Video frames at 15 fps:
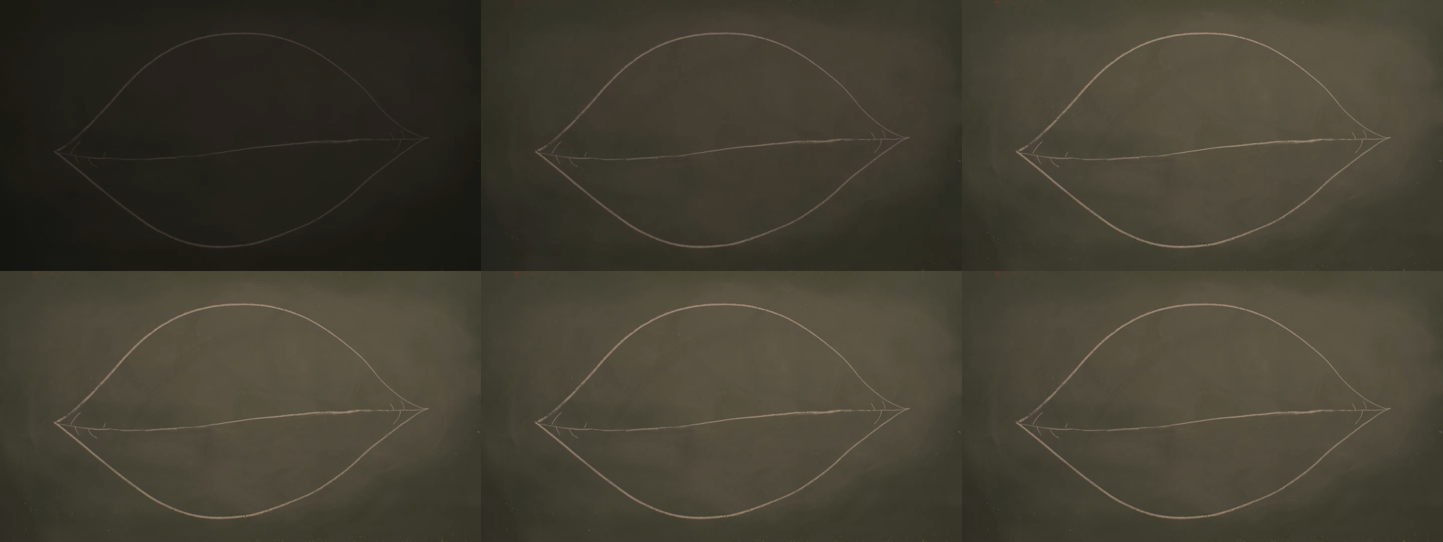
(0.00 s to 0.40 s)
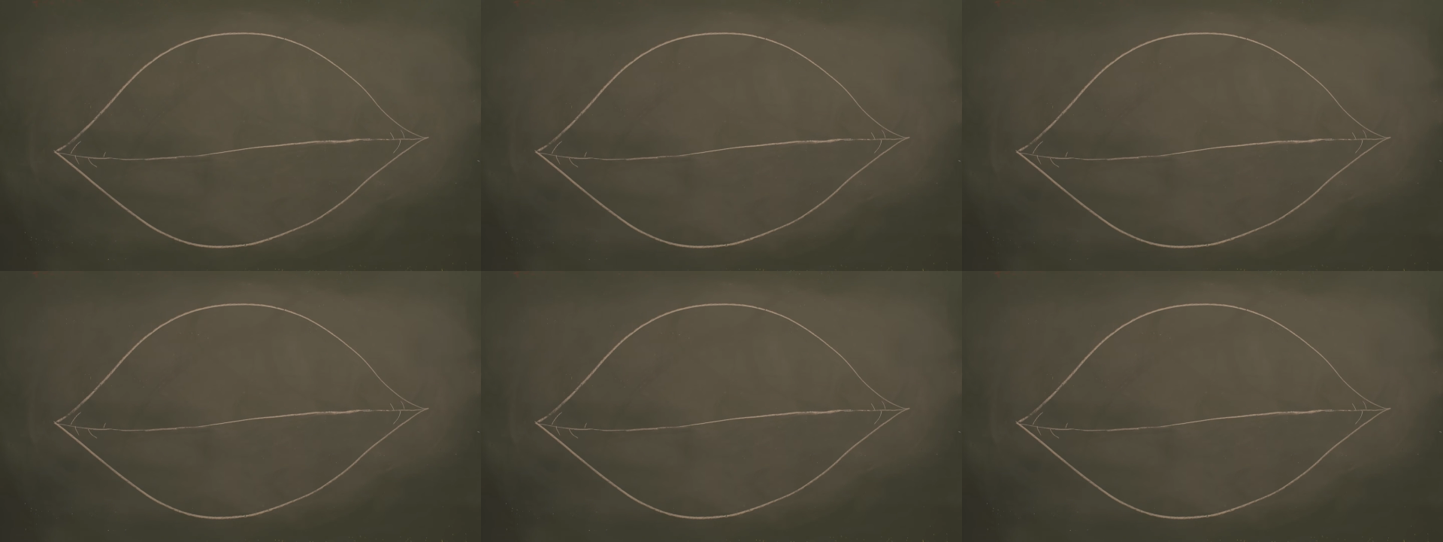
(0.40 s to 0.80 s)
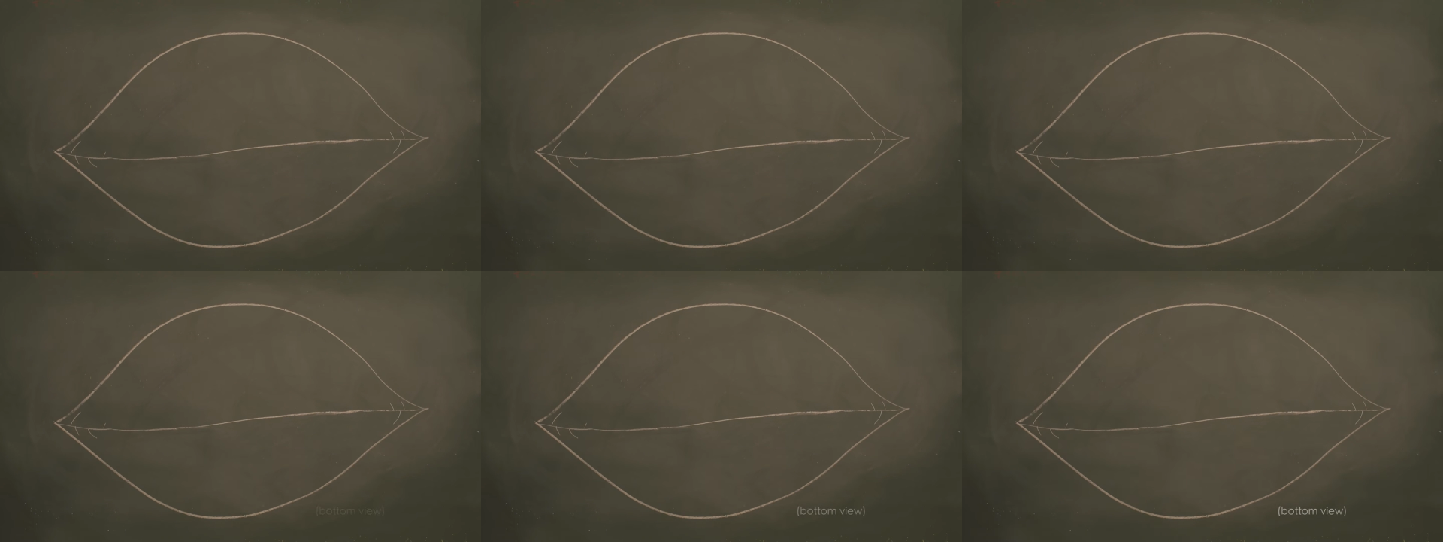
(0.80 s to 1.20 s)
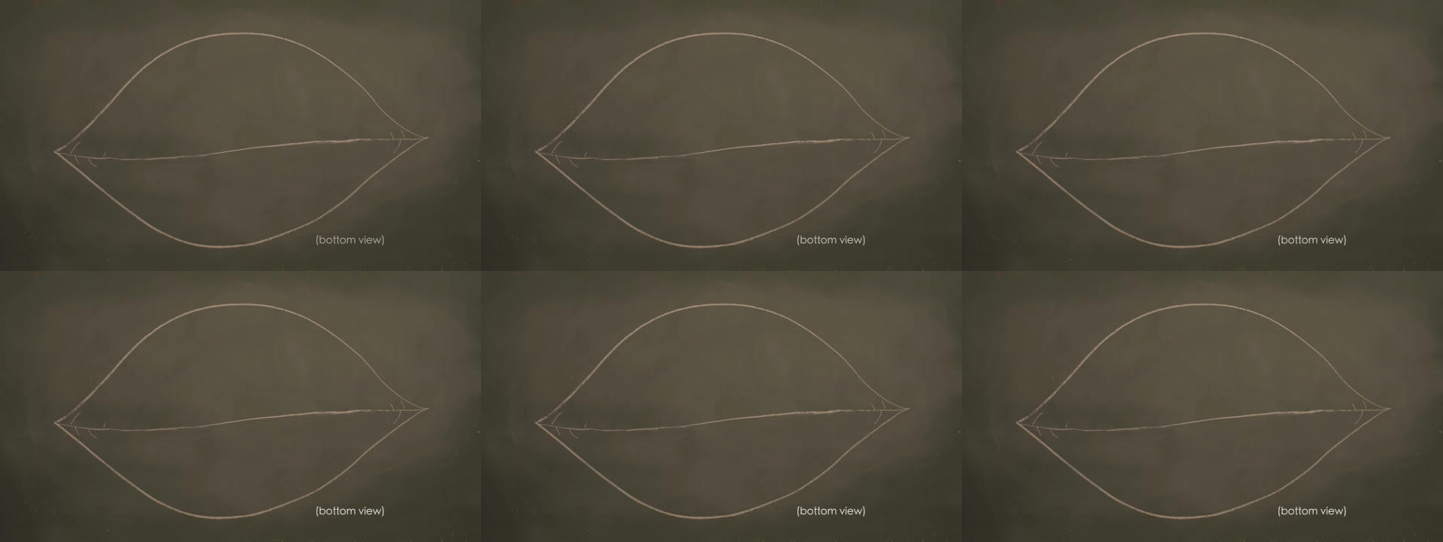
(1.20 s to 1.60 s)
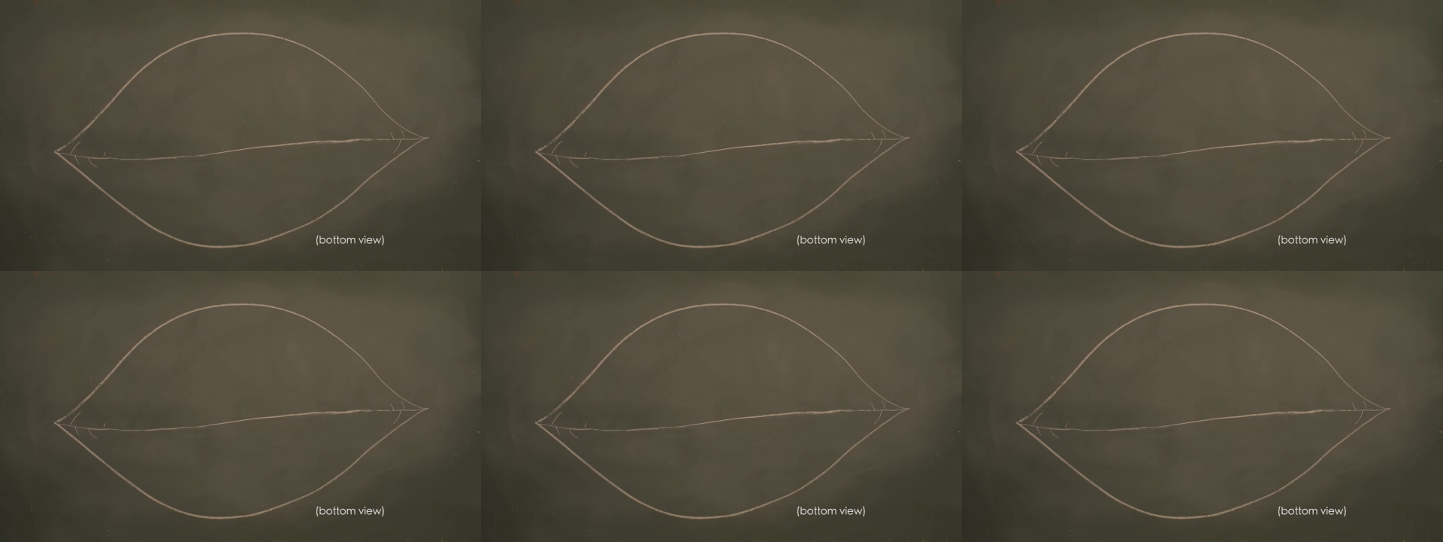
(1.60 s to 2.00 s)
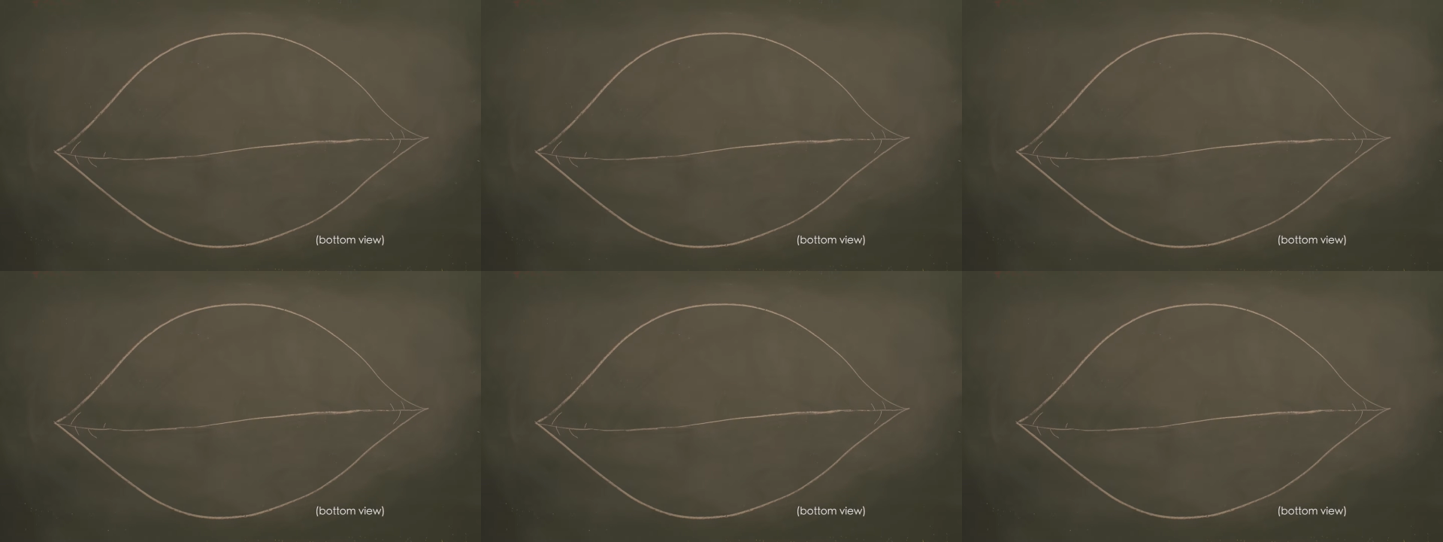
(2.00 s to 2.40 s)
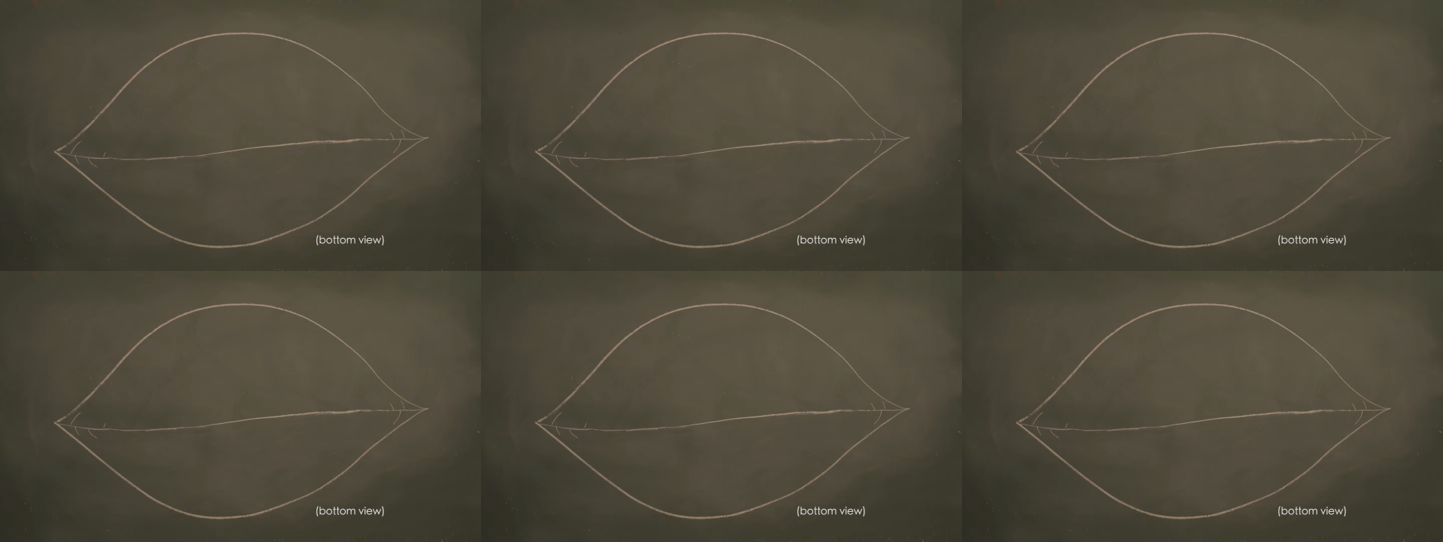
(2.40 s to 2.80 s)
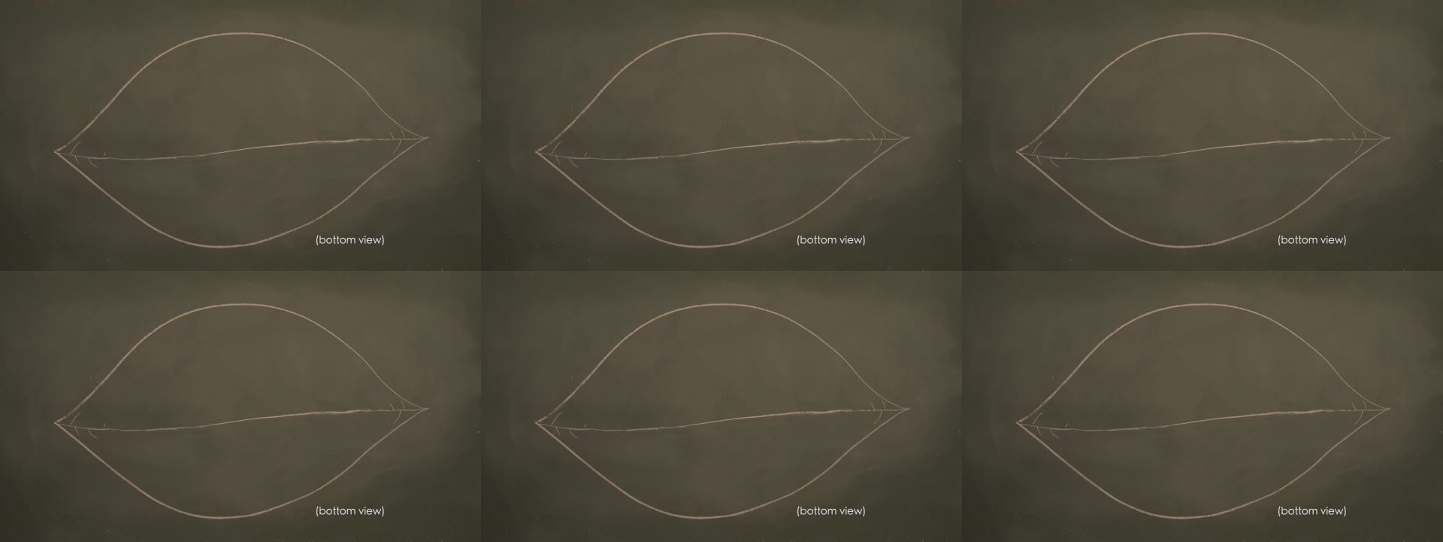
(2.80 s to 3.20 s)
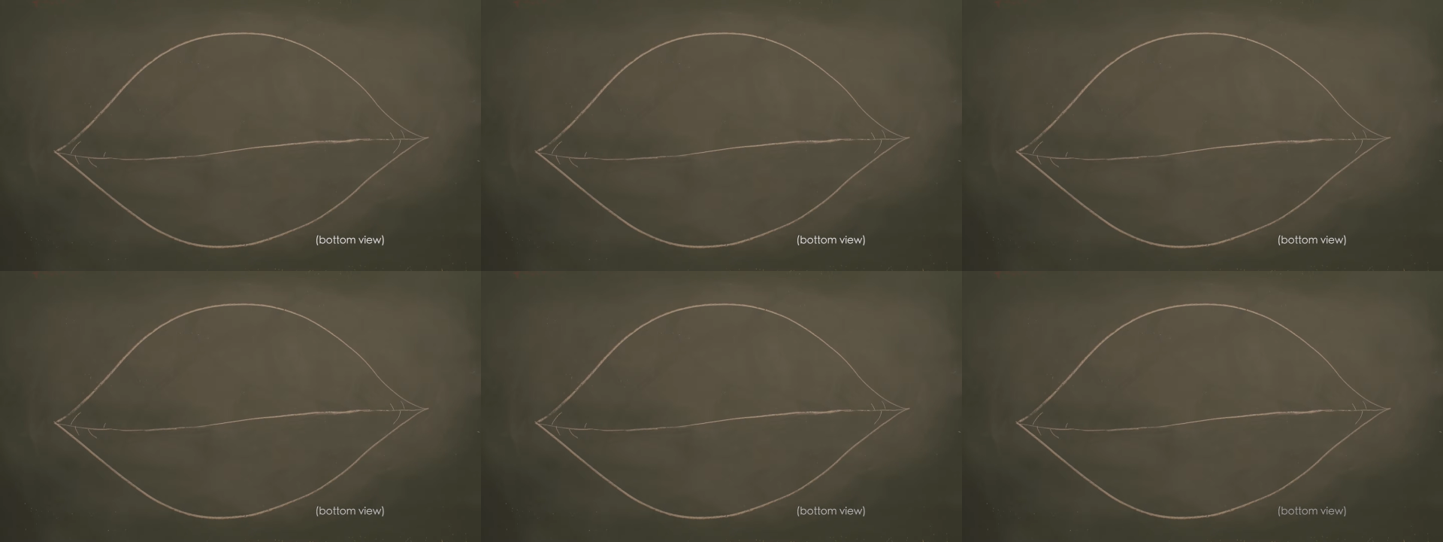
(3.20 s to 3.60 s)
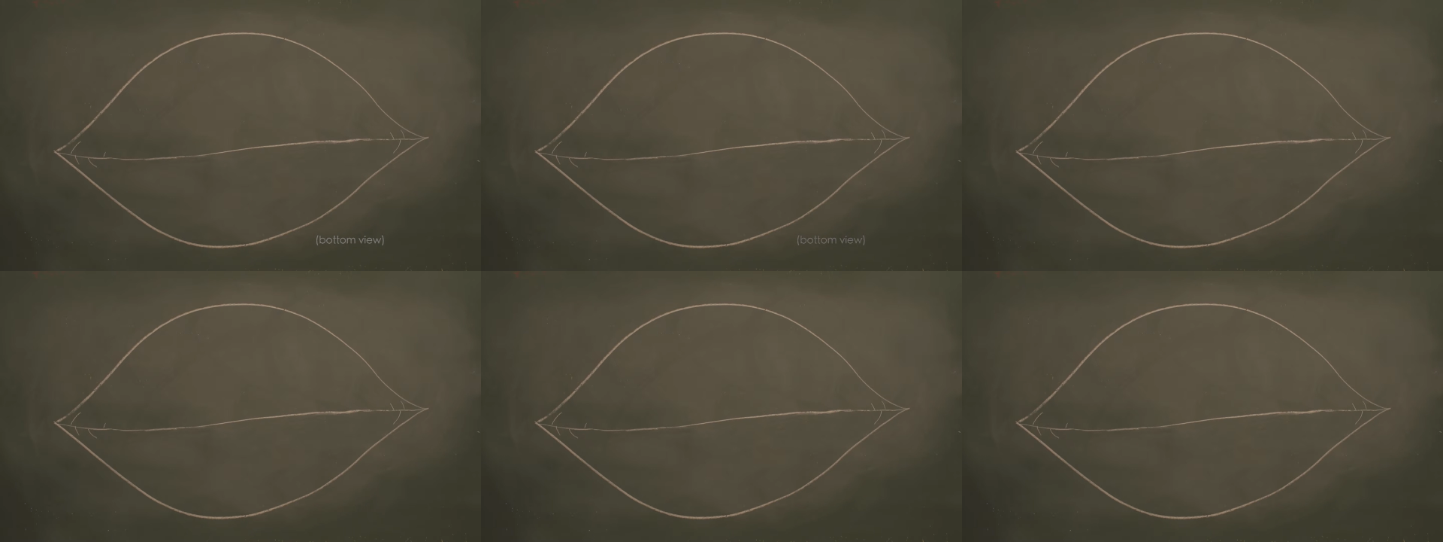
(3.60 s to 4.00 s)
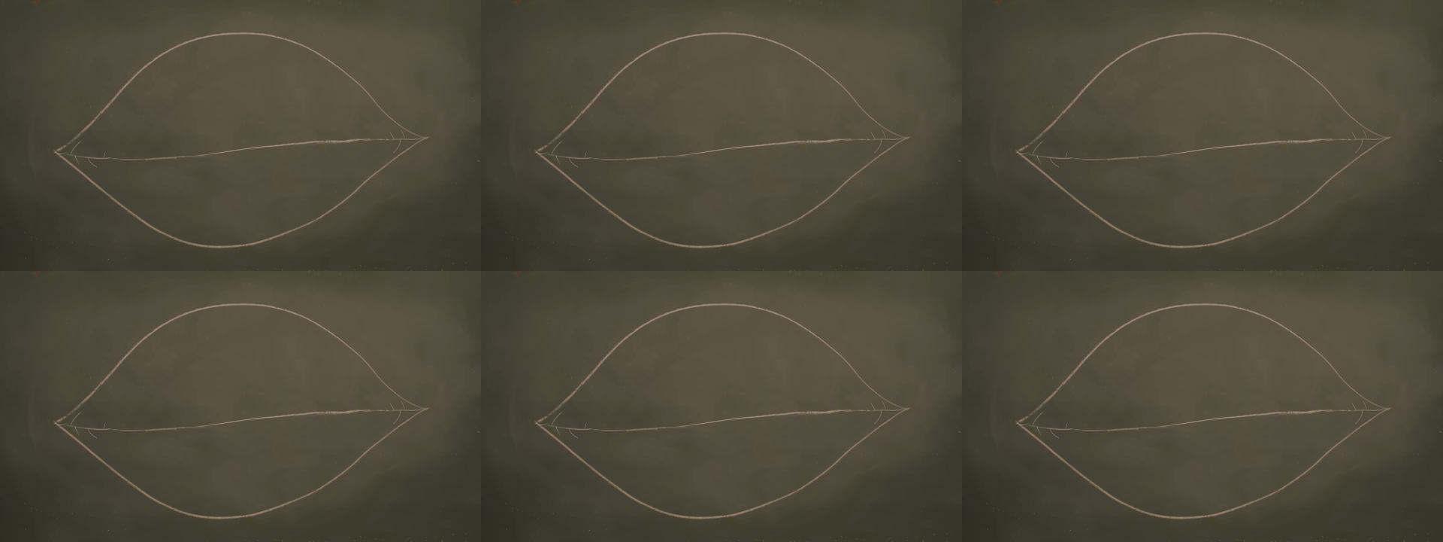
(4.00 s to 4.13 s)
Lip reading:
[unreadable: no face in view]